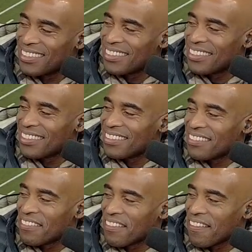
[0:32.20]

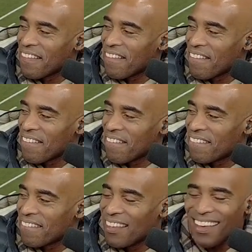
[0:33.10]

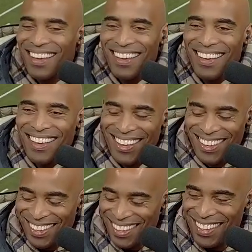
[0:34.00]

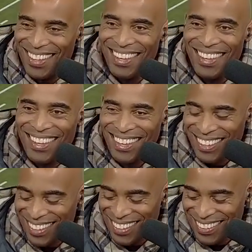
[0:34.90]

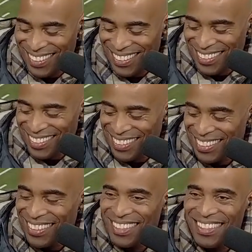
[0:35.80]

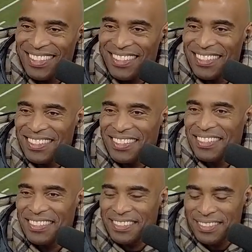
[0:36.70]

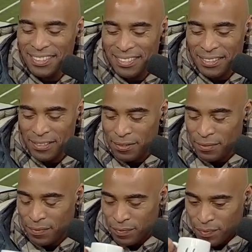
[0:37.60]

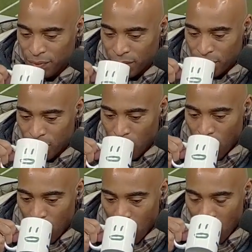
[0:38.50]

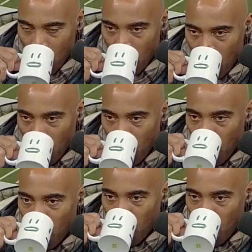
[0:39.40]
The person shown says nothing.